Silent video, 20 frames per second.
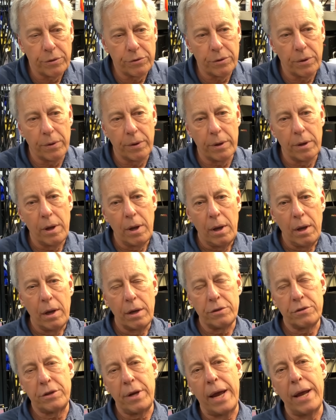So a,
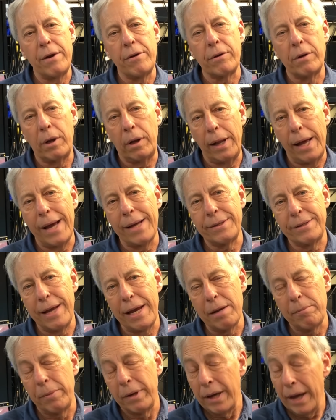a standard Class
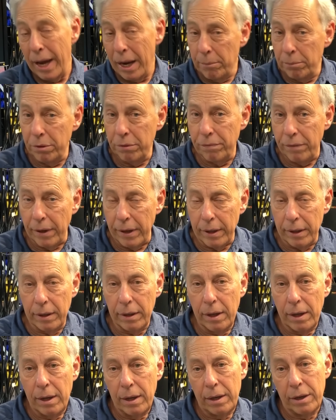AB amplifier
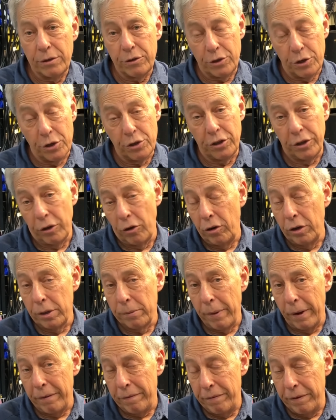is usually only
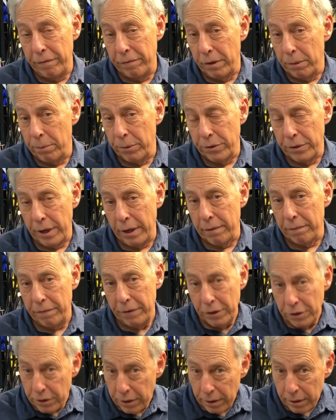about 50%
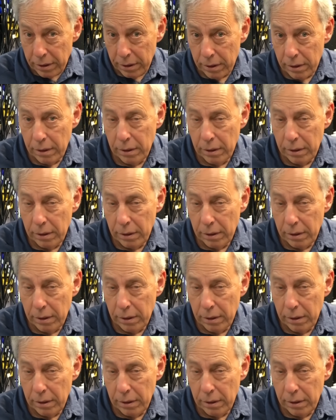efficient,